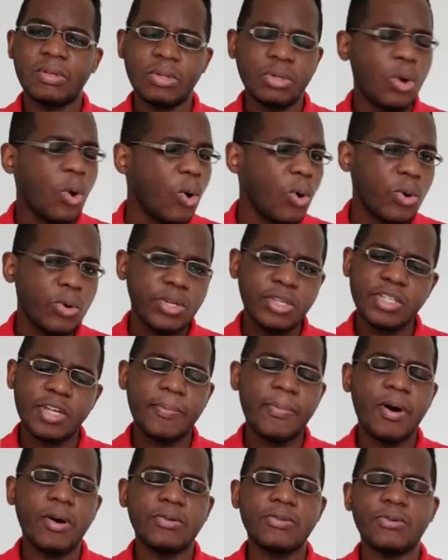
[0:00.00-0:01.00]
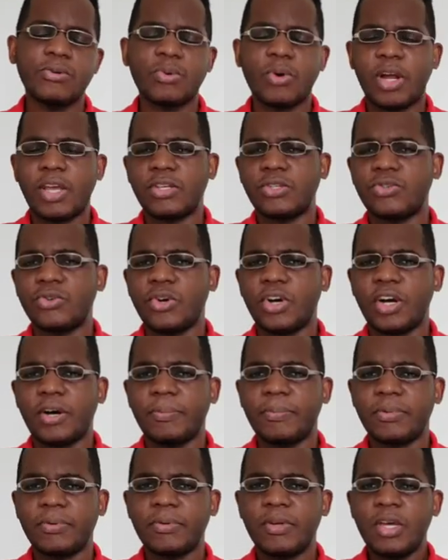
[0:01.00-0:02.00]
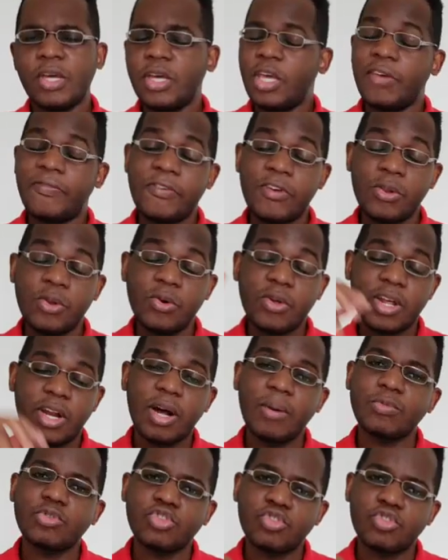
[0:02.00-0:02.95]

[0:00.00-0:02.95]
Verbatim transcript: God is about to rise you up. If you know that I'm